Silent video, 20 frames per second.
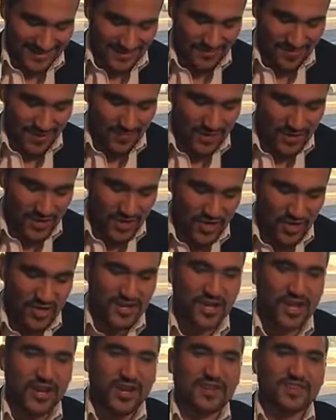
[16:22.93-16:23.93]
But you know,
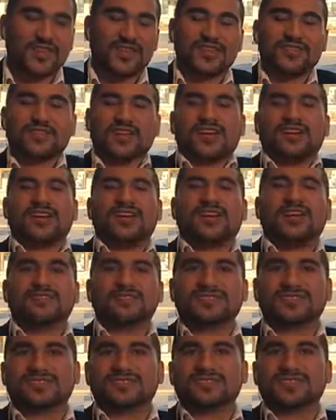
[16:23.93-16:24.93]
and I think I
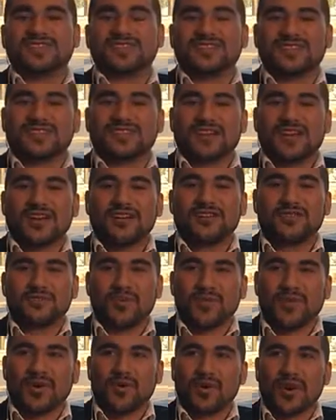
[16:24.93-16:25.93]
don't
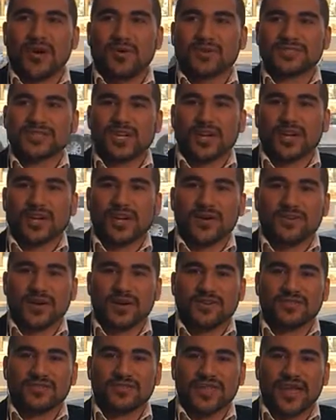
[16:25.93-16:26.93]
remember who I was talking
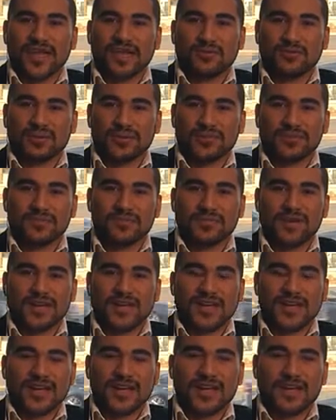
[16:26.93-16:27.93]
about that with,
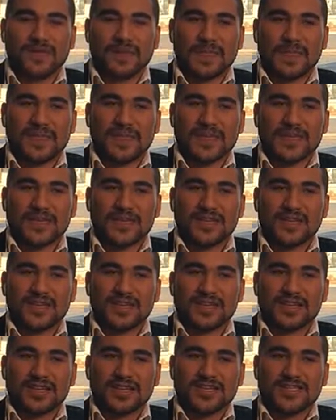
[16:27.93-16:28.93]
but
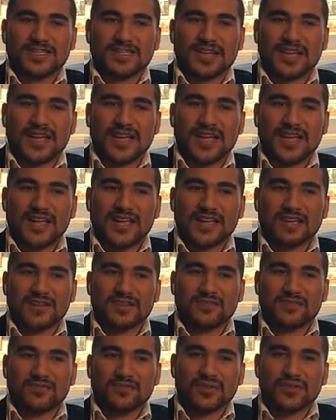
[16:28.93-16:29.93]
it's like
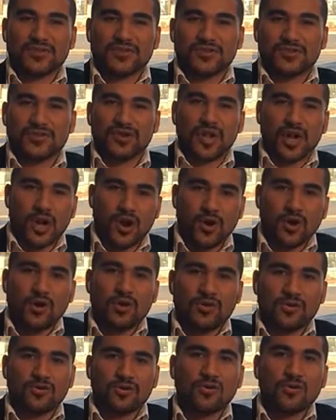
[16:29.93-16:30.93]
when you
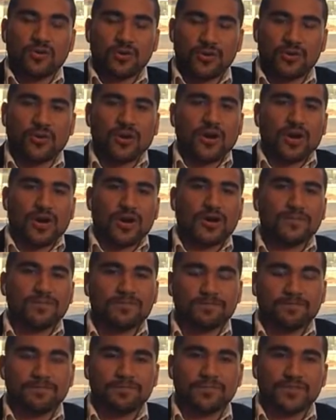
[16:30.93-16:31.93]
know who you are,
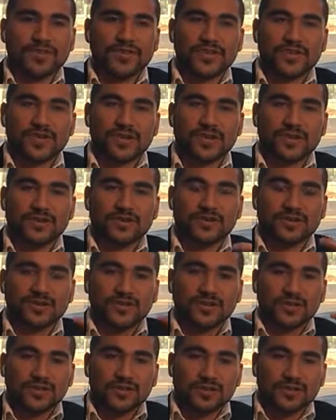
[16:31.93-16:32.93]
you know,
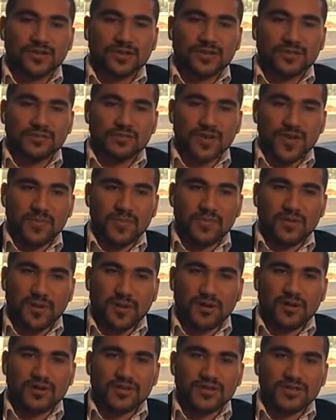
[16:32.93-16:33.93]

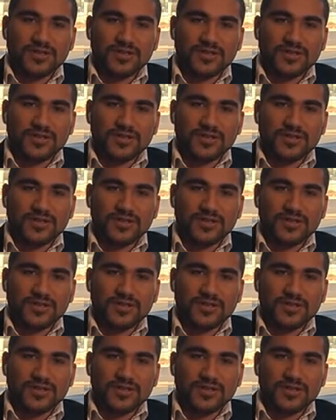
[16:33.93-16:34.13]
people